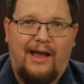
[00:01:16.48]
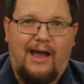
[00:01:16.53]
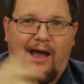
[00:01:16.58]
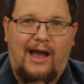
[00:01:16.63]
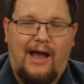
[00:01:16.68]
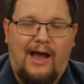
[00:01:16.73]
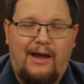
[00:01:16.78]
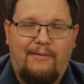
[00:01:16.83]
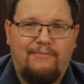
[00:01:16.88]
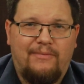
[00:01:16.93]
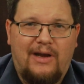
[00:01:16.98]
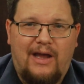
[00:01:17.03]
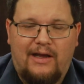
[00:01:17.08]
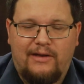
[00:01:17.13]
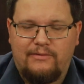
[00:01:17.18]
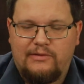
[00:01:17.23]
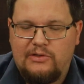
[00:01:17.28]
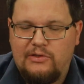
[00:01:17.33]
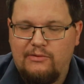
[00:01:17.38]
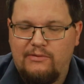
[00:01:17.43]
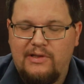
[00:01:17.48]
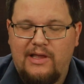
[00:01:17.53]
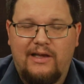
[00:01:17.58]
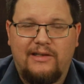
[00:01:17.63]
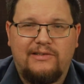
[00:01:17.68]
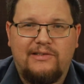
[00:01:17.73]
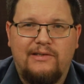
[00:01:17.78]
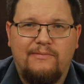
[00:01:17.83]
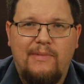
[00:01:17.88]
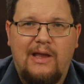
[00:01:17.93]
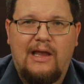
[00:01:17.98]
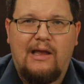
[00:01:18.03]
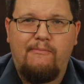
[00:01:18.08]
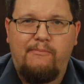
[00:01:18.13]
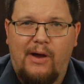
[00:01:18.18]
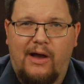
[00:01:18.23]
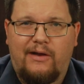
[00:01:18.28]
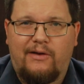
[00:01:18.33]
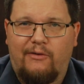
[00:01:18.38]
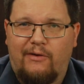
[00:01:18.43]
I'm not doing that to make a
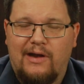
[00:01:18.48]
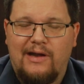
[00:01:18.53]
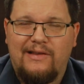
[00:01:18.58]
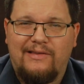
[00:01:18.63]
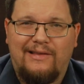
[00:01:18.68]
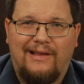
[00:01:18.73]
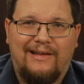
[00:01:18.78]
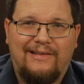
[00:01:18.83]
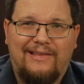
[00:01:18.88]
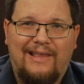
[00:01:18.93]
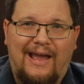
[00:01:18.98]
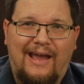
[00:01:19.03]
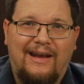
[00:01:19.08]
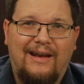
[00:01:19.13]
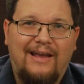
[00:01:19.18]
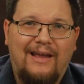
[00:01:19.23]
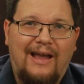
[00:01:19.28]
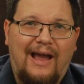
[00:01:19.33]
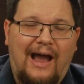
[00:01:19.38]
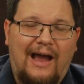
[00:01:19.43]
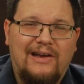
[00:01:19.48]
buck or anything like that.